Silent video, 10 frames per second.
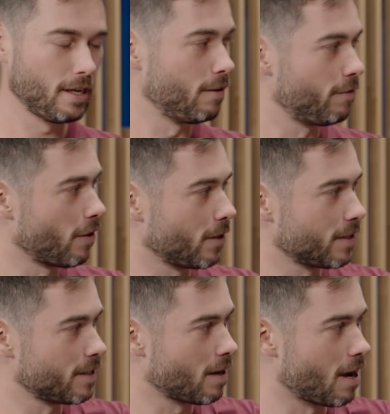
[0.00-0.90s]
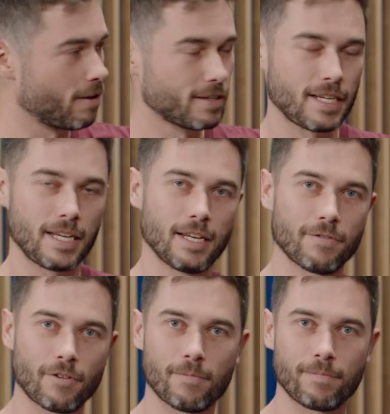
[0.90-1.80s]
and focus and iris here
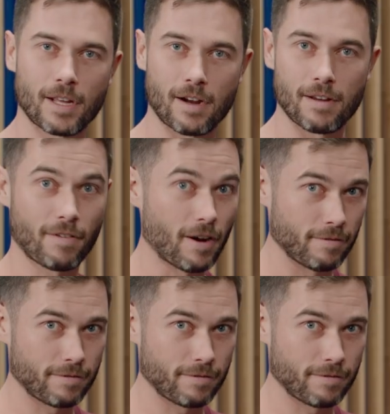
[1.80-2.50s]
from the Hi5.